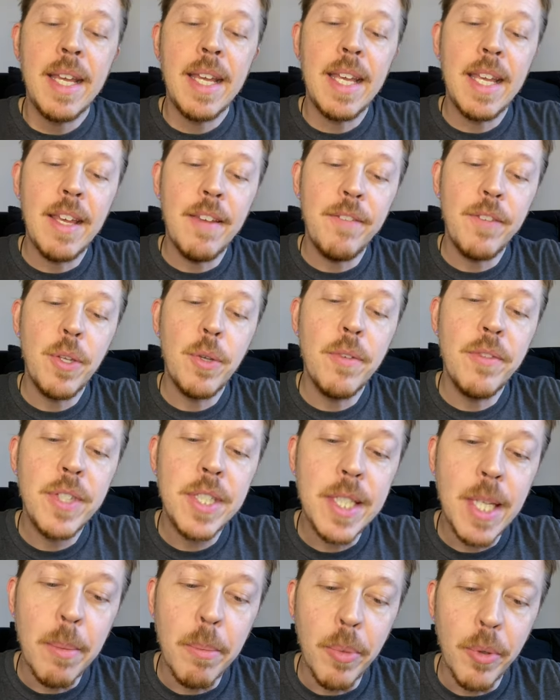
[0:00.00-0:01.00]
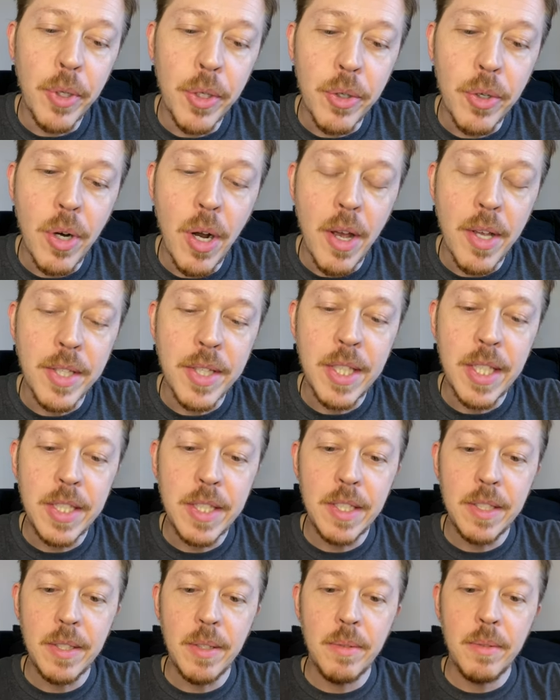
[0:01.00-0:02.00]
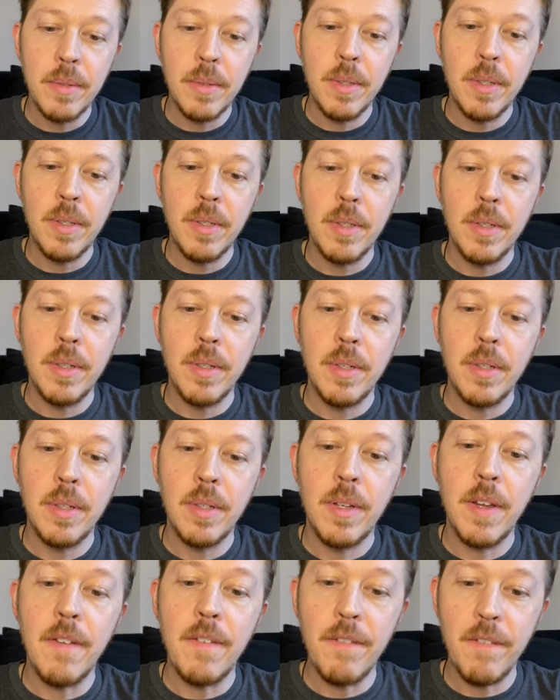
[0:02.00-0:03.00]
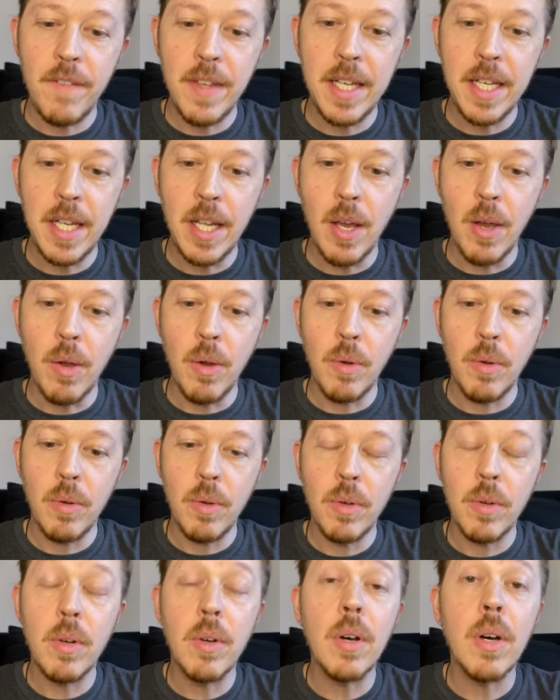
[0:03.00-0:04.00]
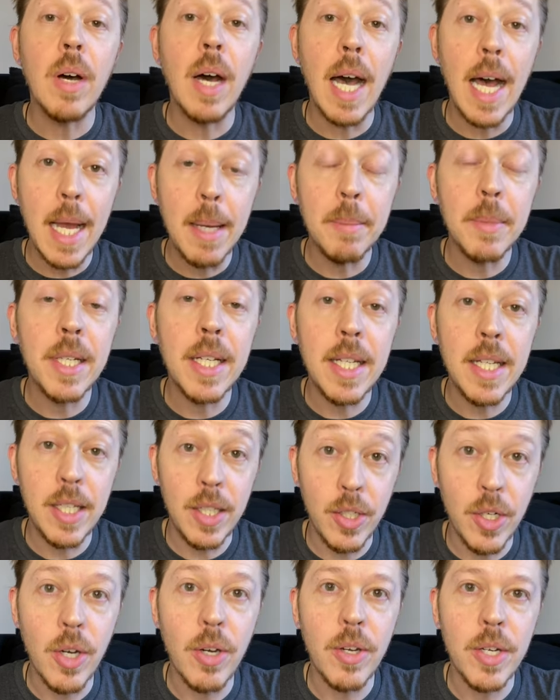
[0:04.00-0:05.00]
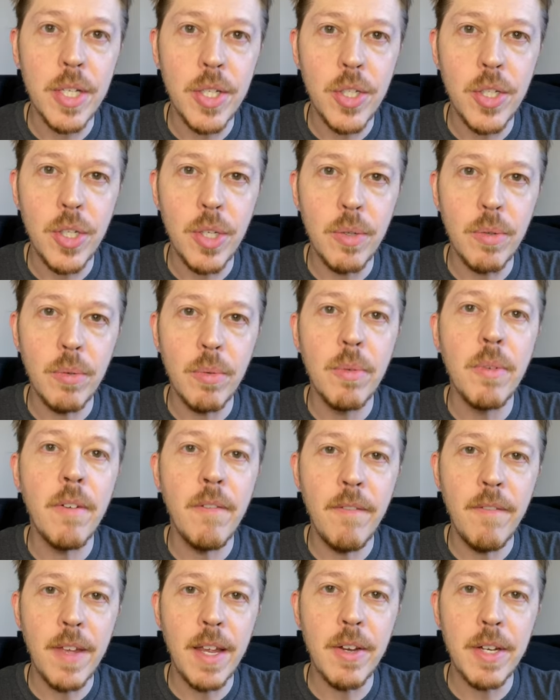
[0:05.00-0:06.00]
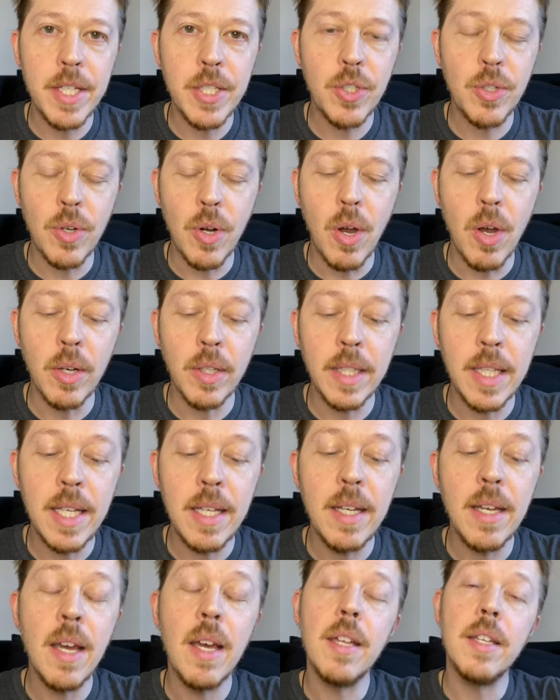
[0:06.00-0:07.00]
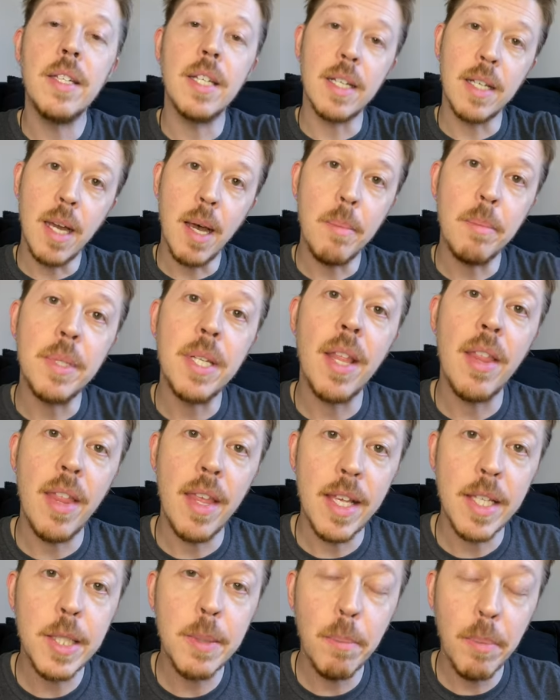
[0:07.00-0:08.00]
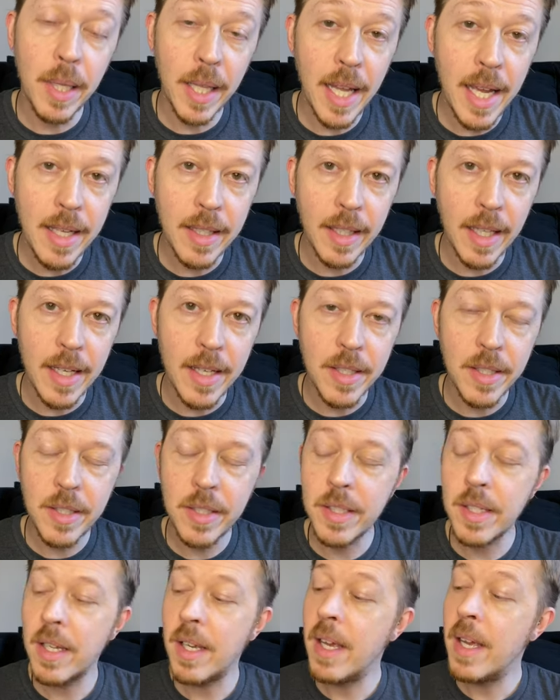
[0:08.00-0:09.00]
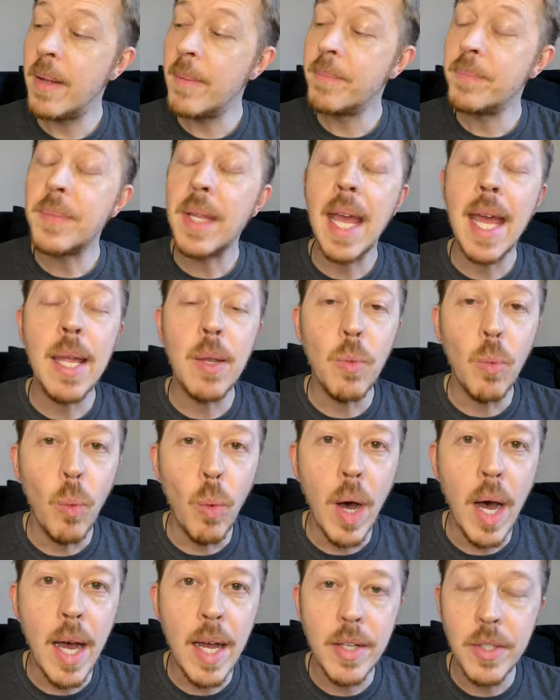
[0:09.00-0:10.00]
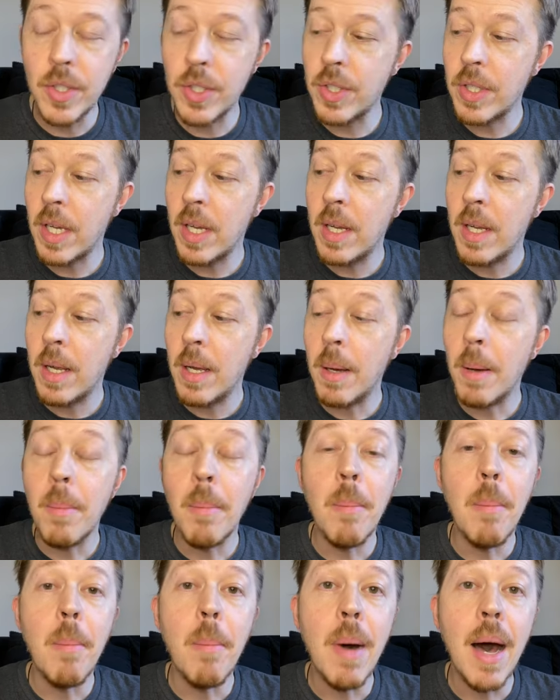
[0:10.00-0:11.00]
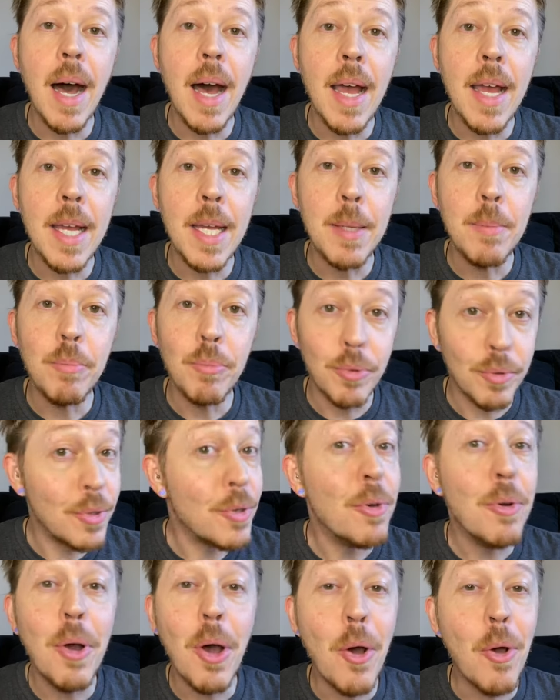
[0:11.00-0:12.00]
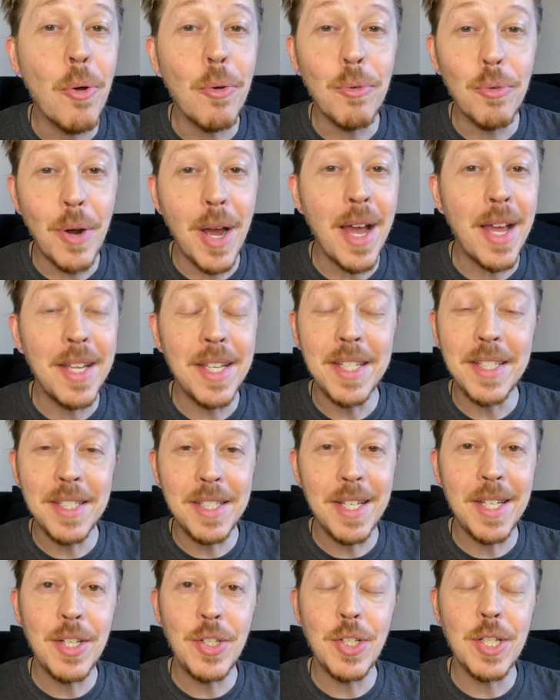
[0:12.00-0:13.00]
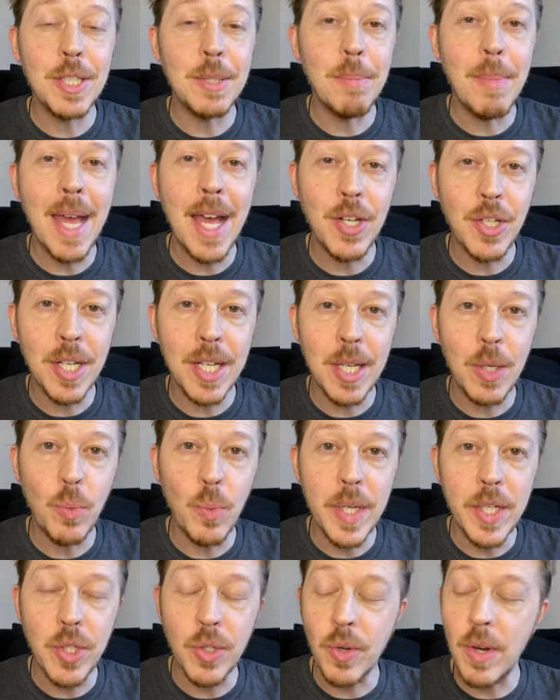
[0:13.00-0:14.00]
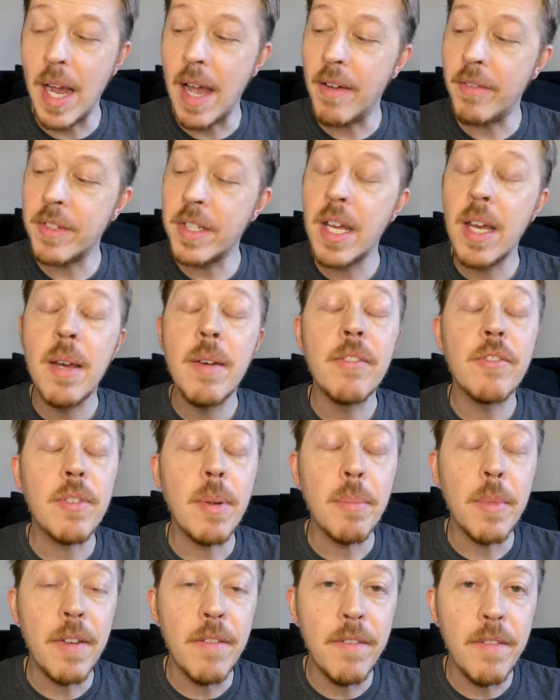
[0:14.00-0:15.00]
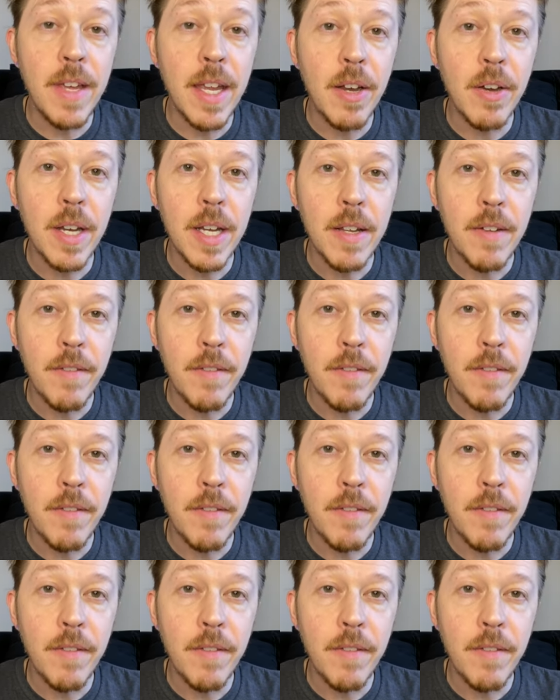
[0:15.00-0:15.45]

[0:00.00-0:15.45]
If you've stumbled across this video, I'm going to encourage you very strongly to come to this playlist and watch my Brujo Ryan Teaches Magic and Witchcraft from the very,